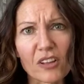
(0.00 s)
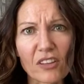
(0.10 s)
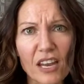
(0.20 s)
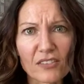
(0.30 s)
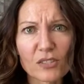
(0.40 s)
A
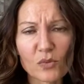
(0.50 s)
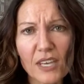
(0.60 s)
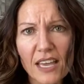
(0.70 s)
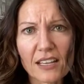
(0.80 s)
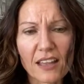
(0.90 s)
lot of us will
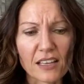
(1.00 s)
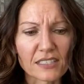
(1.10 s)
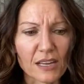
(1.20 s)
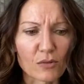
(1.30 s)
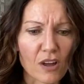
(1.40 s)
get in that
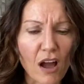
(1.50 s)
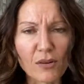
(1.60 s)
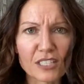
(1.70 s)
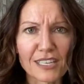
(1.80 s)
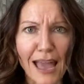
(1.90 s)
state. We're not
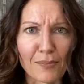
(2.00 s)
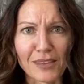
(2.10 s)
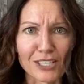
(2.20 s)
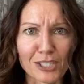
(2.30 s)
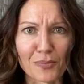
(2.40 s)
always just happy
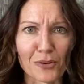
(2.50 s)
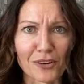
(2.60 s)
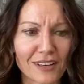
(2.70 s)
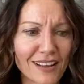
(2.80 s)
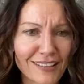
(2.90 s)
and chipper
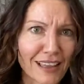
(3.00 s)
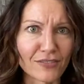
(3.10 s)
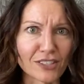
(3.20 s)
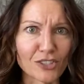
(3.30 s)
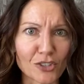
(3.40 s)
and life
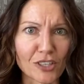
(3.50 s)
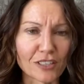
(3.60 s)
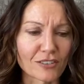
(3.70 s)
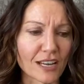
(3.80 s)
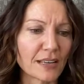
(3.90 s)
is good,
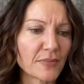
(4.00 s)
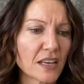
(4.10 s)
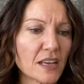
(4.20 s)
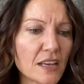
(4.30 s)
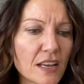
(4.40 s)
right?
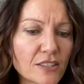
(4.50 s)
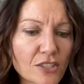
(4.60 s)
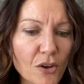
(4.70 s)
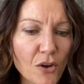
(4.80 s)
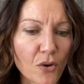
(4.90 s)
And
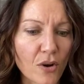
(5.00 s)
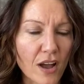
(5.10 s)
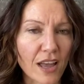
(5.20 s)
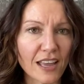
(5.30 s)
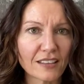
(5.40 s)
so
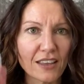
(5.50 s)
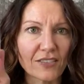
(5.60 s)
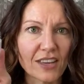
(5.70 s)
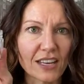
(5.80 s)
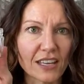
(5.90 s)
I love
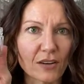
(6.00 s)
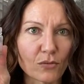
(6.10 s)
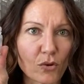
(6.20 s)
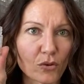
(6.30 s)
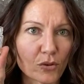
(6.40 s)
getting a
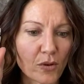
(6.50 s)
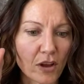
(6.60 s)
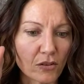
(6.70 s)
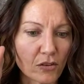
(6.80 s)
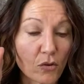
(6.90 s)
roller
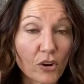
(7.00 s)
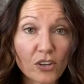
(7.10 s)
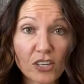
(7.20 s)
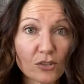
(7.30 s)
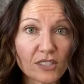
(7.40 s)
bottle, or you
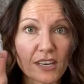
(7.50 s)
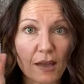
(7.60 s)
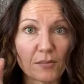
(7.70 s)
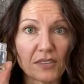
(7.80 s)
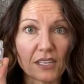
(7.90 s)
can use an
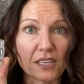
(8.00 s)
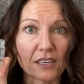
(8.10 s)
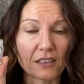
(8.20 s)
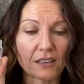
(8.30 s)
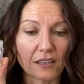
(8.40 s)

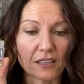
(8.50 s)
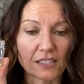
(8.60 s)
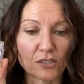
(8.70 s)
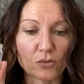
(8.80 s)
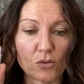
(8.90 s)
empty
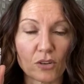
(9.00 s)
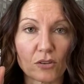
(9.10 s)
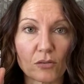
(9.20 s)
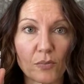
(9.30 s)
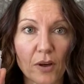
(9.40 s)
essential
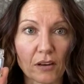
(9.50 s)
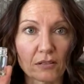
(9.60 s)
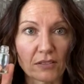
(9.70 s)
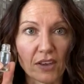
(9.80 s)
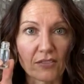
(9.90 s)
oil bottle.
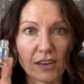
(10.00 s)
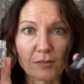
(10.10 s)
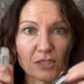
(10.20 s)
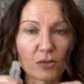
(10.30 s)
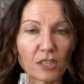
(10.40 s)
If you have an
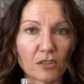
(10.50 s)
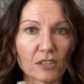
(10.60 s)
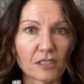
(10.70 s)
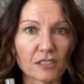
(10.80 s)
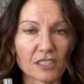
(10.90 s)
empty one, you
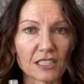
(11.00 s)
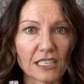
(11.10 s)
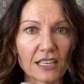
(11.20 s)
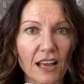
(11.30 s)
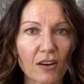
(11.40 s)
could just clean
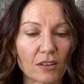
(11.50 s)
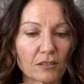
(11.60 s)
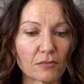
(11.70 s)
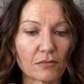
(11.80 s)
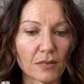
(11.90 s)
it out
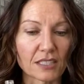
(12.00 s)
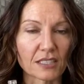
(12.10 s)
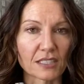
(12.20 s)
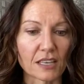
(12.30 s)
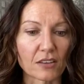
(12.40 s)
and mix
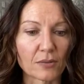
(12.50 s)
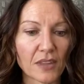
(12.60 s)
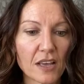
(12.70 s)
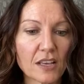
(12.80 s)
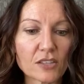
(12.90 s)
this together.
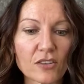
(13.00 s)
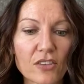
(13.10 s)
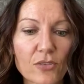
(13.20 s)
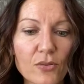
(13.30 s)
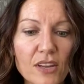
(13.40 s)
So the
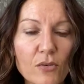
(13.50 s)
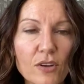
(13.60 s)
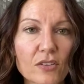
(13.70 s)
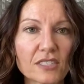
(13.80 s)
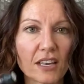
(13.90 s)
three
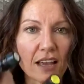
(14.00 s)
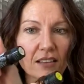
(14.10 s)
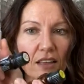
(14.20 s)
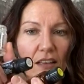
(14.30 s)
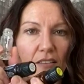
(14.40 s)
oils that I
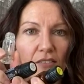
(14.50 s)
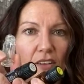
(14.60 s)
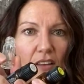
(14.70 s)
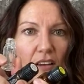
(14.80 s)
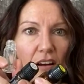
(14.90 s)
love
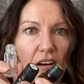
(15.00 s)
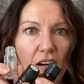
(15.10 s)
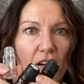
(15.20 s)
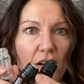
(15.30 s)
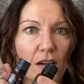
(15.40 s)

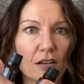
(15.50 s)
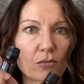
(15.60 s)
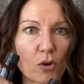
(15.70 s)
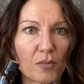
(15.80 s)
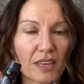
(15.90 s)
are
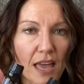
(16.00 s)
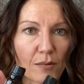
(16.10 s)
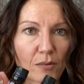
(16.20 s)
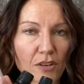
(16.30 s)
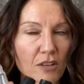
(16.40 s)
Roman
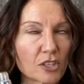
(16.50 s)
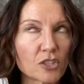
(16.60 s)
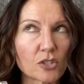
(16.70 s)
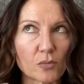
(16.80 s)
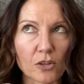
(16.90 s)
chamomile,
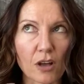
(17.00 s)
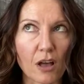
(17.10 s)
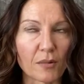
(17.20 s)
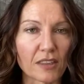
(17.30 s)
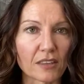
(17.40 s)
super
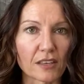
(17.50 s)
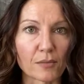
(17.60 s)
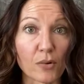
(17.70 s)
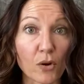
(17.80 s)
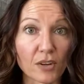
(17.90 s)
calming. The
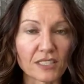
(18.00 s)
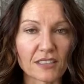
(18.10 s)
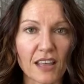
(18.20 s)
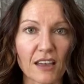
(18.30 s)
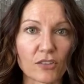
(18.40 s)
components in
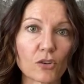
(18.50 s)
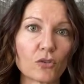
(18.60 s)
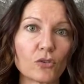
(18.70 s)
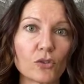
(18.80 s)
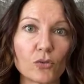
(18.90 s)
that, if you
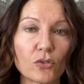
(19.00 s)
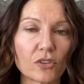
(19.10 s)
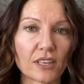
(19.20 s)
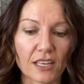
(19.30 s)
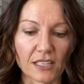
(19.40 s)
go Google
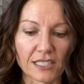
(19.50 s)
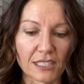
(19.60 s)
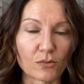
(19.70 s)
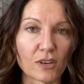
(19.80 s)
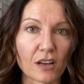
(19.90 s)
it and
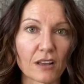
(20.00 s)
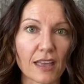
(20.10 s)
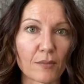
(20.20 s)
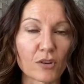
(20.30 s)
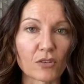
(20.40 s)
see what
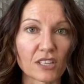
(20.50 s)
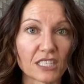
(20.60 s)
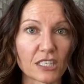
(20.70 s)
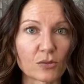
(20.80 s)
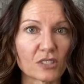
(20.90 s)
chemical
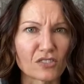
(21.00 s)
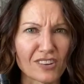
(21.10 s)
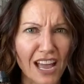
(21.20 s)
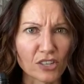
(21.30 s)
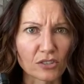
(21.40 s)
constituents are
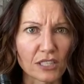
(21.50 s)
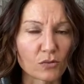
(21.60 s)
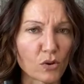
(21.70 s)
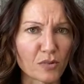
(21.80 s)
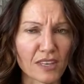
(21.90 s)
naturally in
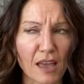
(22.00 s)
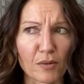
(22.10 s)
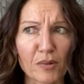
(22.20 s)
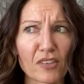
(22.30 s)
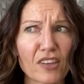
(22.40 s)
Roman
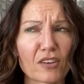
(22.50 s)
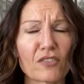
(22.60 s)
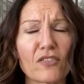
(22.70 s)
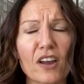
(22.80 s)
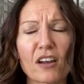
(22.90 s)
chamomile, they are
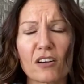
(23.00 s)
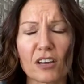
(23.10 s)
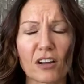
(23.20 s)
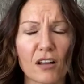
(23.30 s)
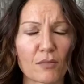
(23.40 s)
very
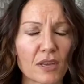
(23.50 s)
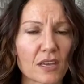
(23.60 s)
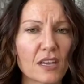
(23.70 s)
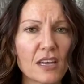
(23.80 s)
calming.